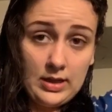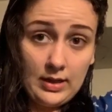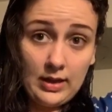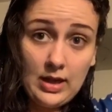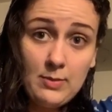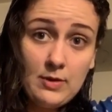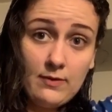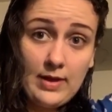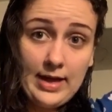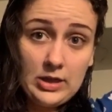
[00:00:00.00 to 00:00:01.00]
I keep it
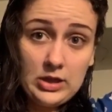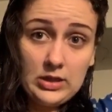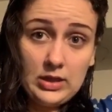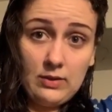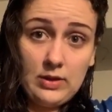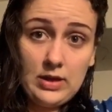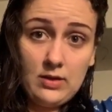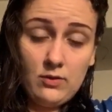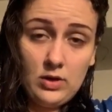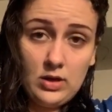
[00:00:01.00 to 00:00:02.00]
flat just like with
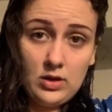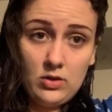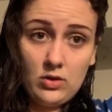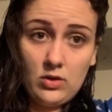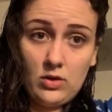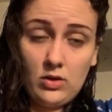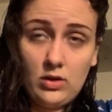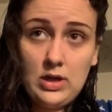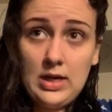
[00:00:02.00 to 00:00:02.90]
every other curl,